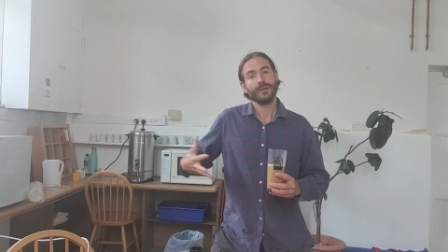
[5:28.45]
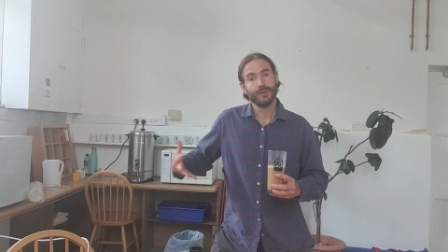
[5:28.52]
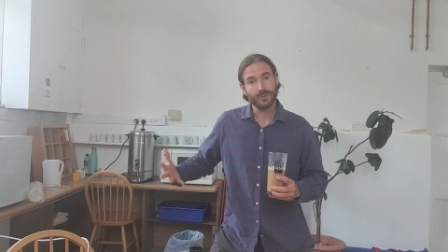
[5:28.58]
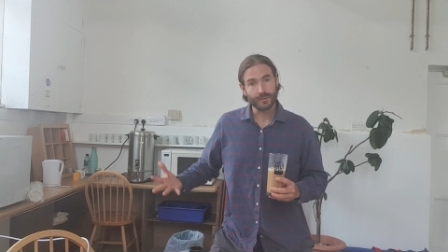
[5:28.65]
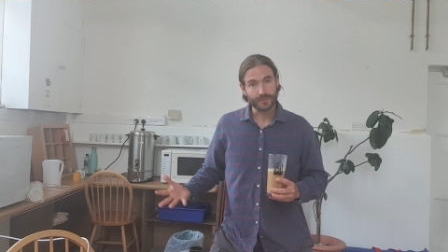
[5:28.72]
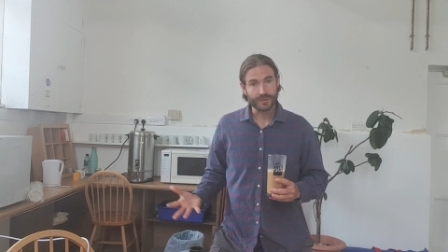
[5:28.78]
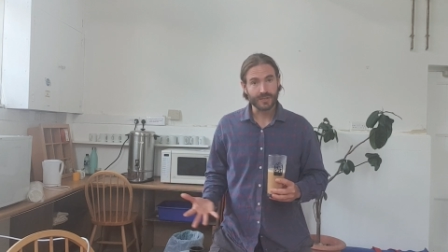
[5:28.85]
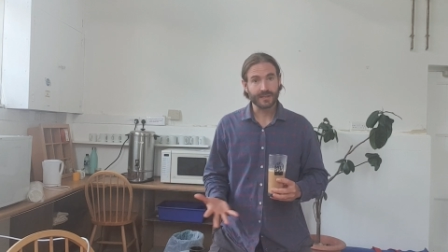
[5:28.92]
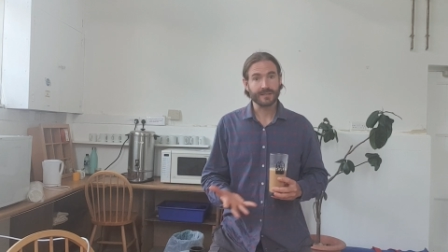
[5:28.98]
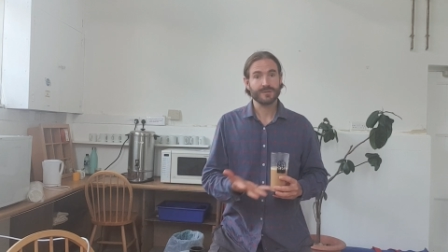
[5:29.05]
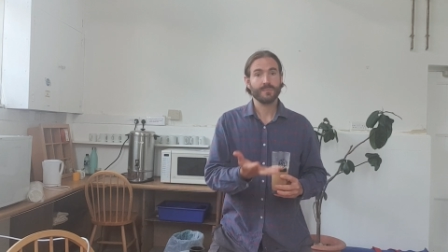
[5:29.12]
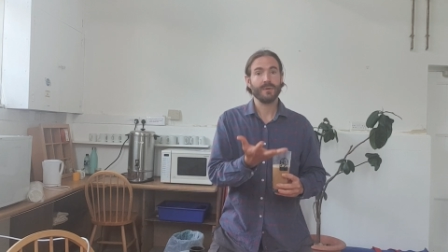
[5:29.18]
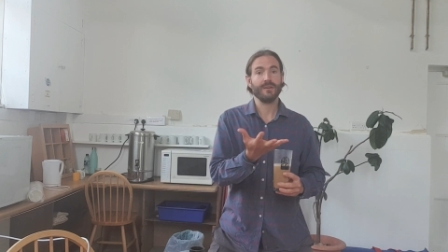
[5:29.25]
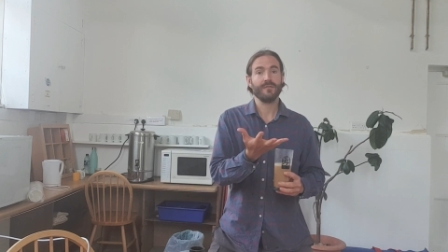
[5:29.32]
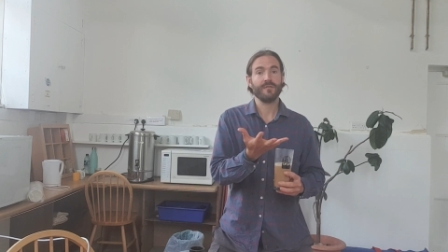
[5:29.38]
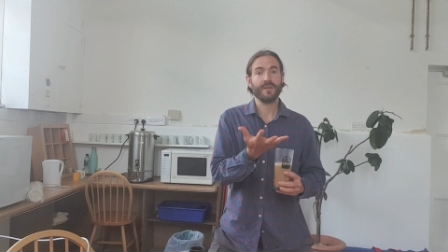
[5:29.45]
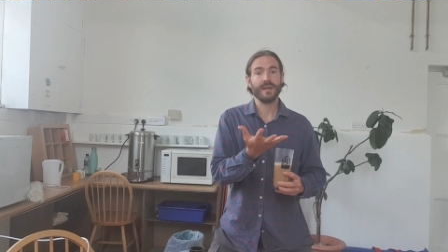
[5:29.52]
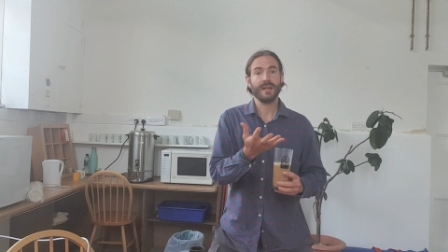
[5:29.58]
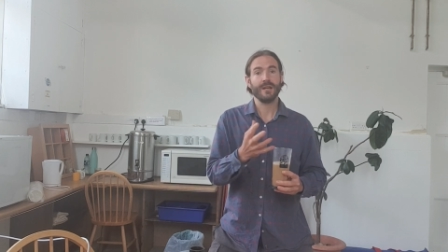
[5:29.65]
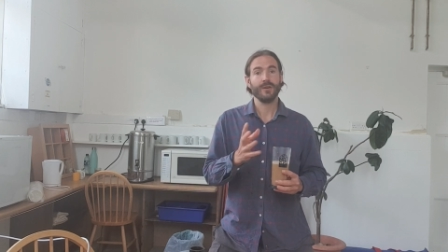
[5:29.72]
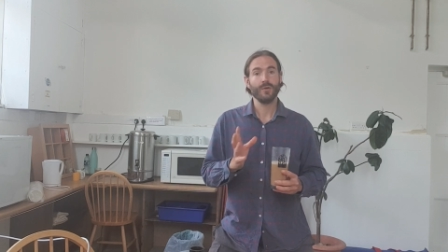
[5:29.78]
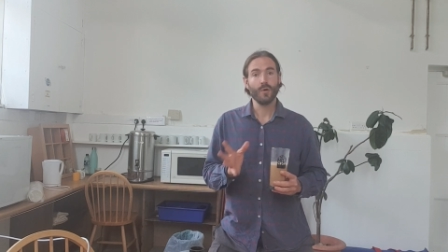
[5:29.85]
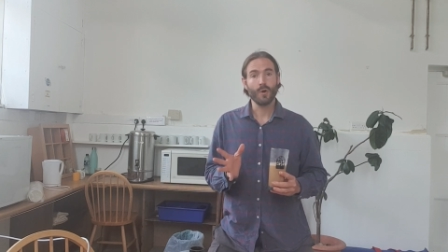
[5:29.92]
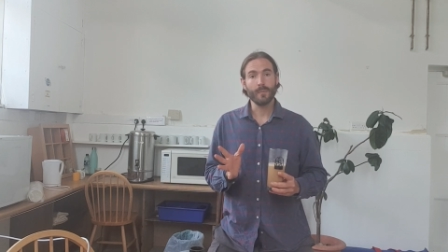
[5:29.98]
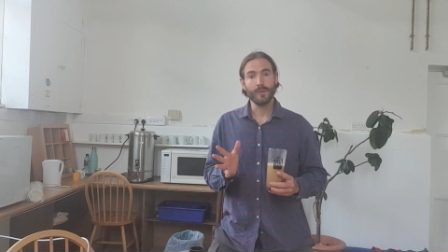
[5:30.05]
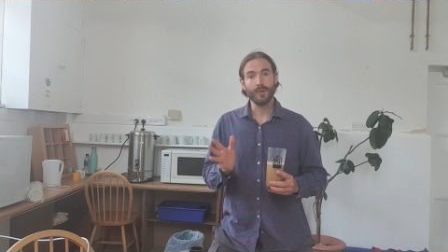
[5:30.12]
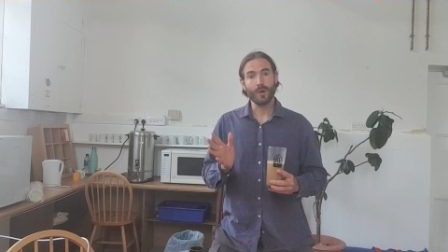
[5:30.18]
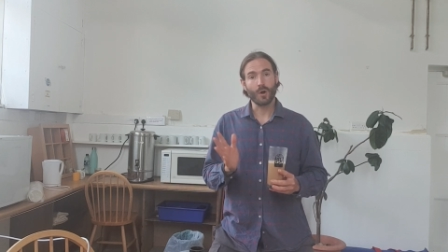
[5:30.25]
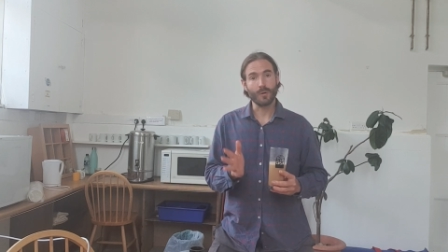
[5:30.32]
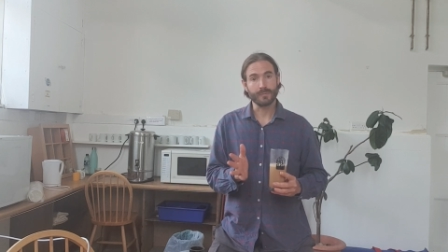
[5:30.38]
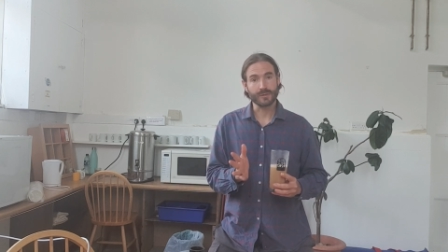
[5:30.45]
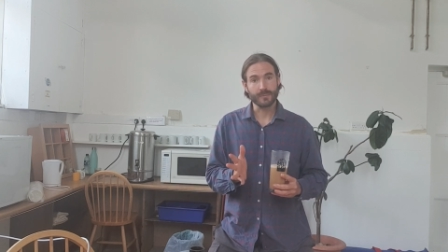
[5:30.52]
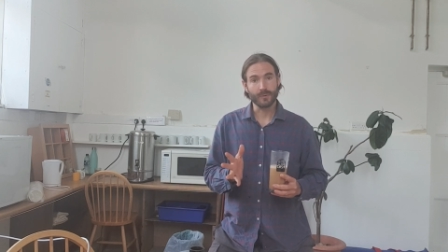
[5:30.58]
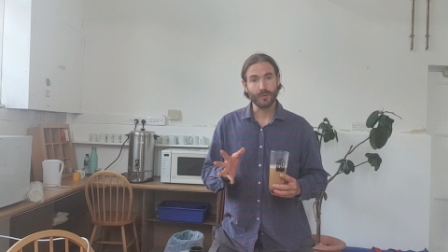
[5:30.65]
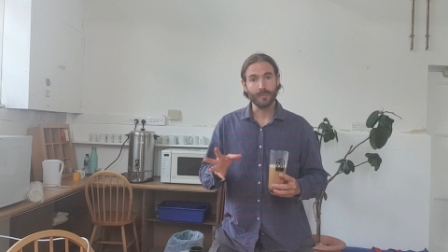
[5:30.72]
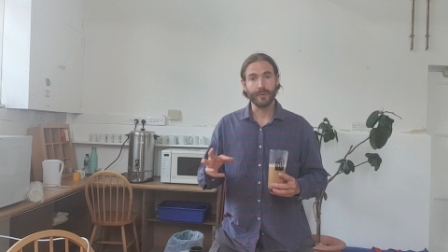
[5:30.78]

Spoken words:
You'll just be feeling normal, optimal,